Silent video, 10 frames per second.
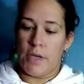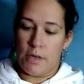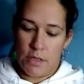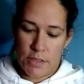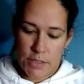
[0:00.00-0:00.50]

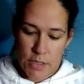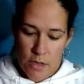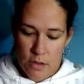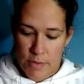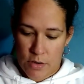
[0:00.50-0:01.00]
and it's,
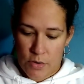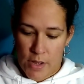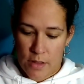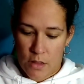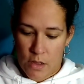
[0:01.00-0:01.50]
um, I don't know
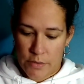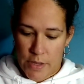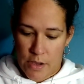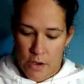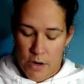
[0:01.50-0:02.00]
how long
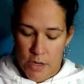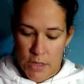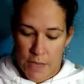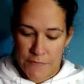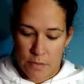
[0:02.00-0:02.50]
they are,
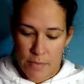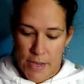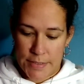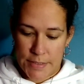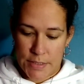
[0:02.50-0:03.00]
11
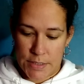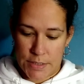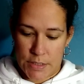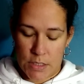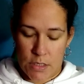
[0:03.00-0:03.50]
by
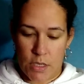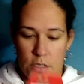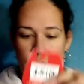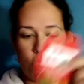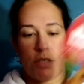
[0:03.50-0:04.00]
60
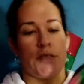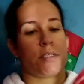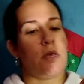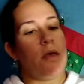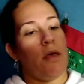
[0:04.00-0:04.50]
inches.
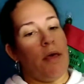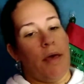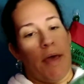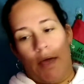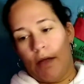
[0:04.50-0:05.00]

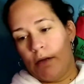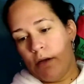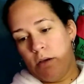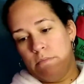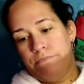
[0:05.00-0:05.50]
And
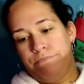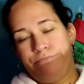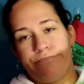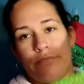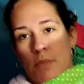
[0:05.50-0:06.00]
um,
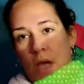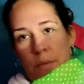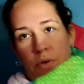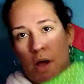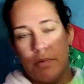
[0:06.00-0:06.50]
I
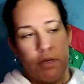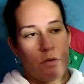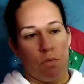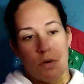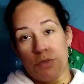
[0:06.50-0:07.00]
probably
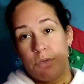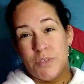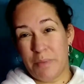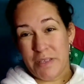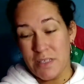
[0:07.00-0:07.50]
won't
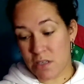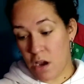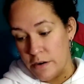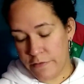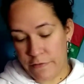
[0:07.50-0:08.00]
use them as a
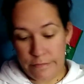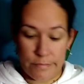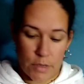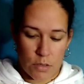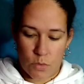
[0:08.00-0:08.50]
scarf,
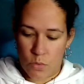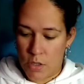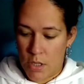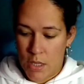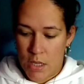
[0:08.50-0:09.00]
but
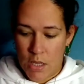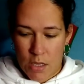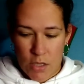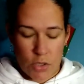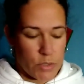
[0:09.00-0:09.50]

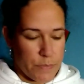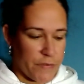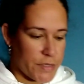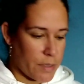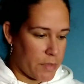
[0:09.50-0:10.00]
use them
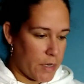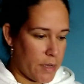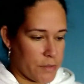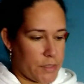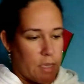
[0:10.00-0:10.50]
for something
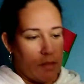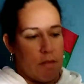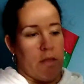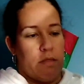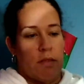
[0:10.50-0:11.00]
else. And
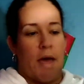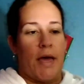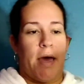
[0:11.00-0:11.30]
then I